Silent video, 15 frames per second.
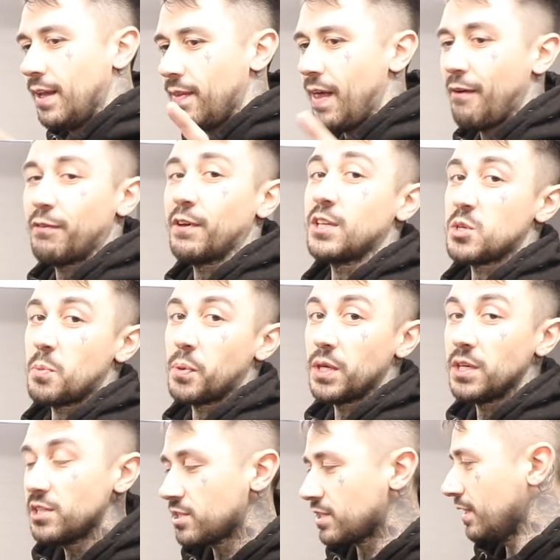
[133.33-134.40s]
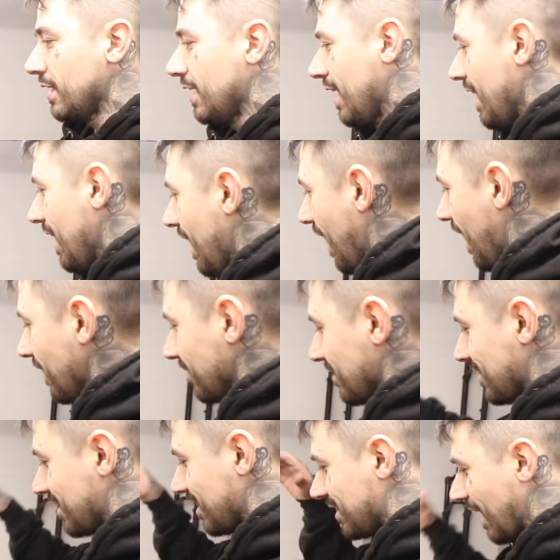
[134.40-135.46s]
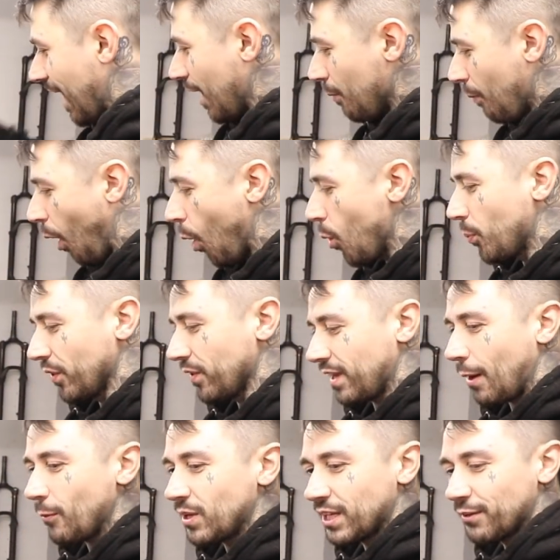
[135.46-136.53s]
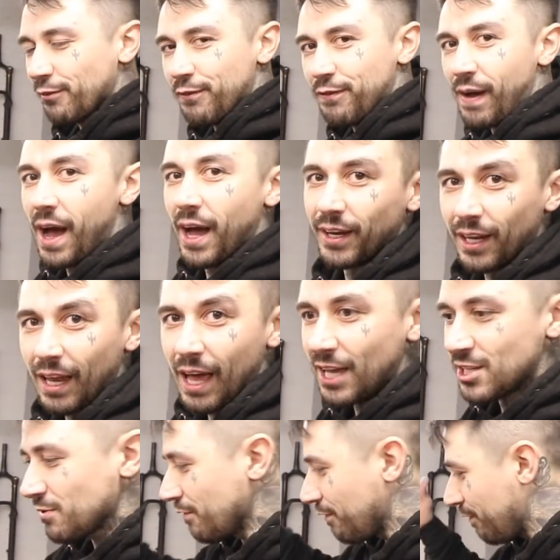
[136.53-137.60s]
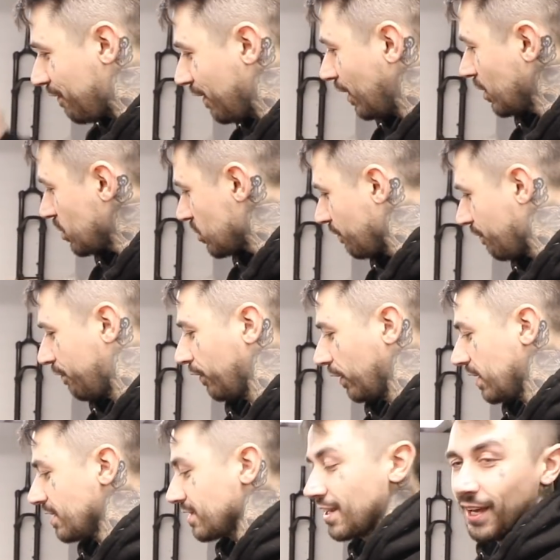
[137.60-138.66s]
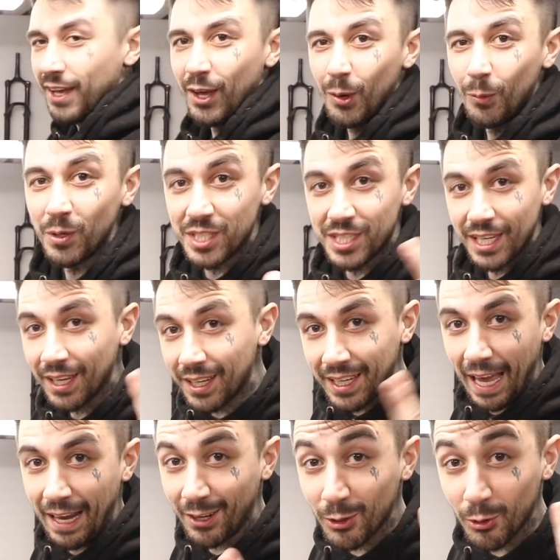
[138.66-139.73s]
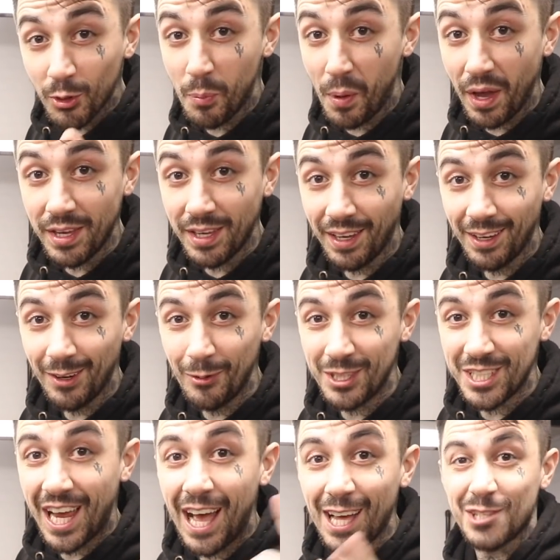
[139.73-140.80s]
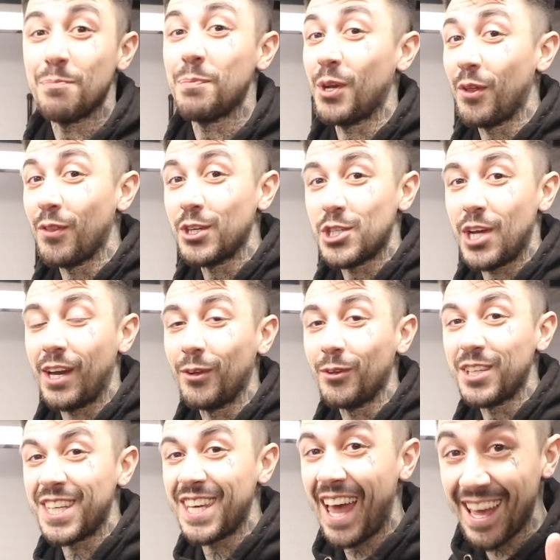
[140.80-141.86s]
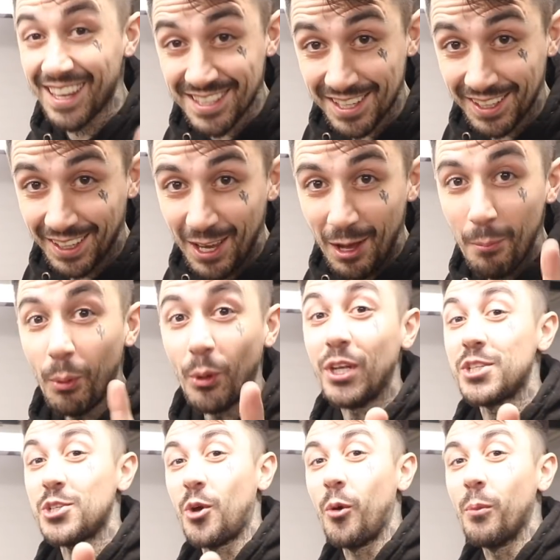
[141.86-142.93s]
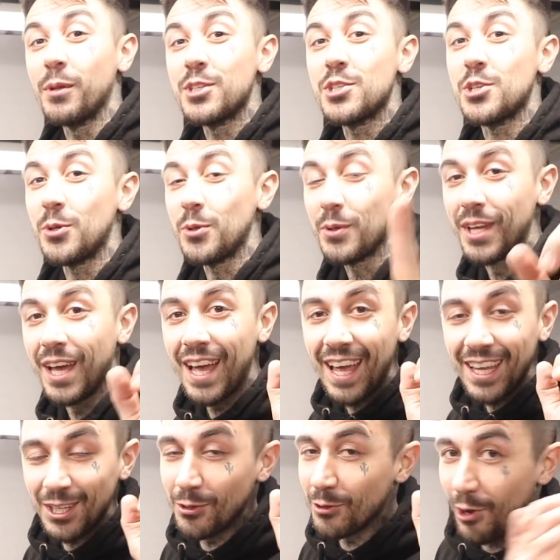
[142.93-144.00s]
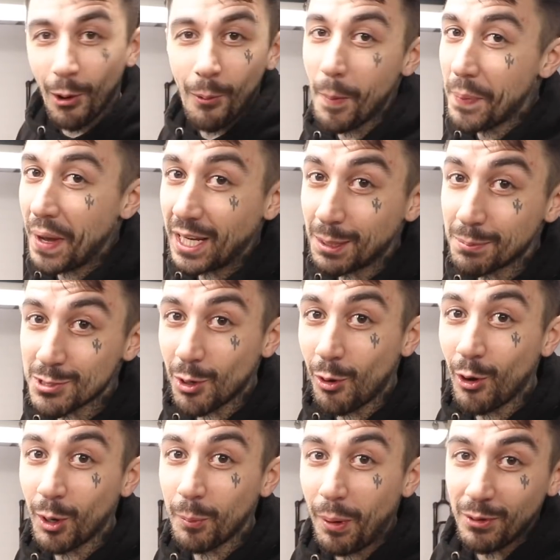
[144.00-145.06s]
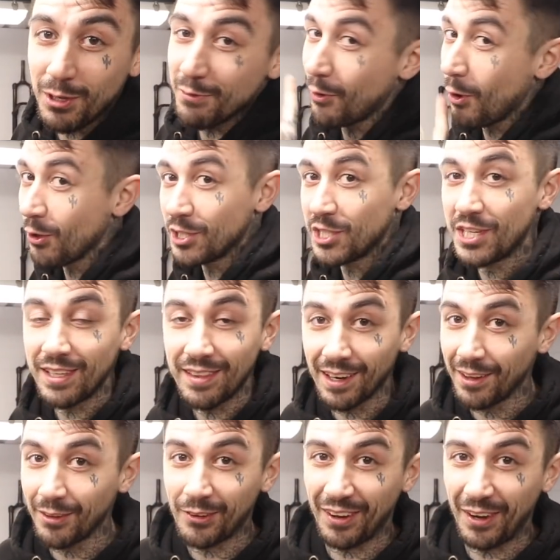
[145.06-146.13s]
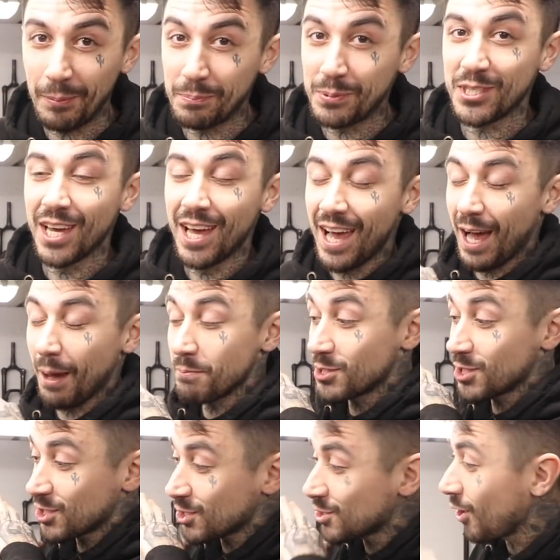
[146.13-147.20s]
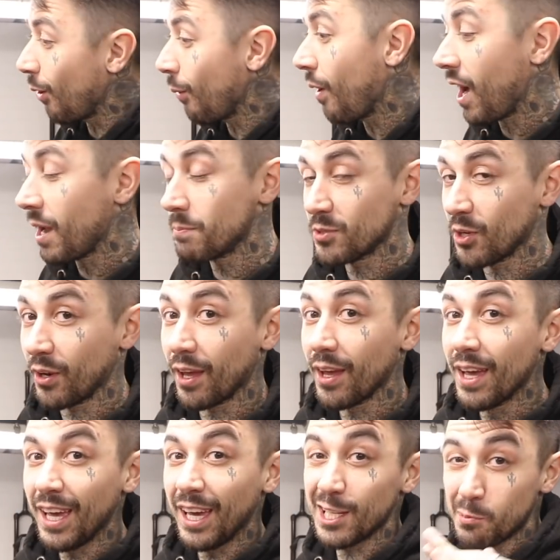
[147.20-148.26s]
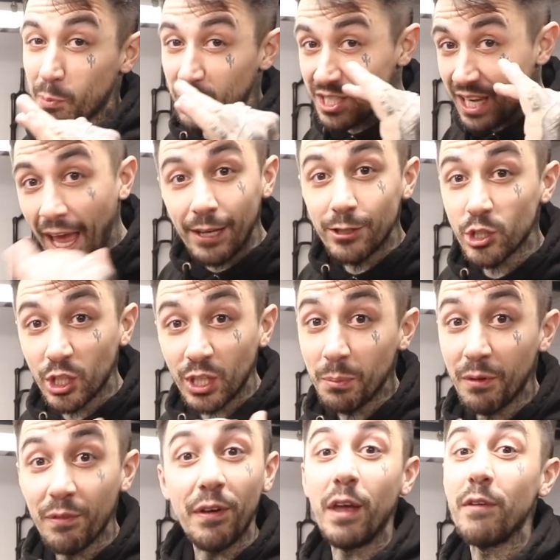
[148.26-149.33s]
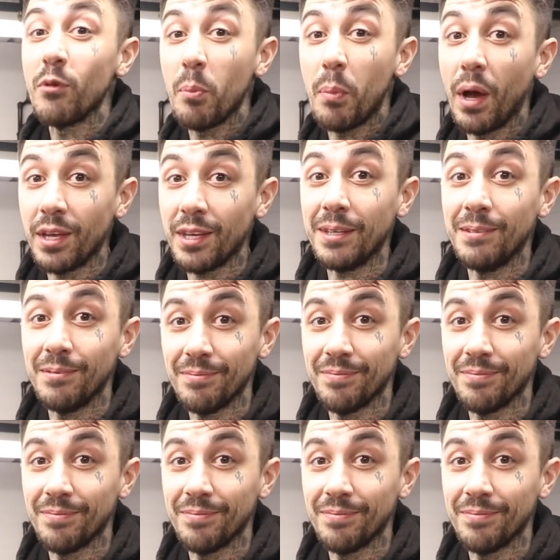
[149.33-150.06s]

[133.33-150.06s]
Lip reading: That thing's a beast. And today I'm hoping that we can finalise and finish the fleet. We did get another bike which hasn't been on the channel yet, but it's coming soon. You know what bike I'm talking about, you've all seen the little clips. I'm so hyped on it. It's potentially my favourite bike.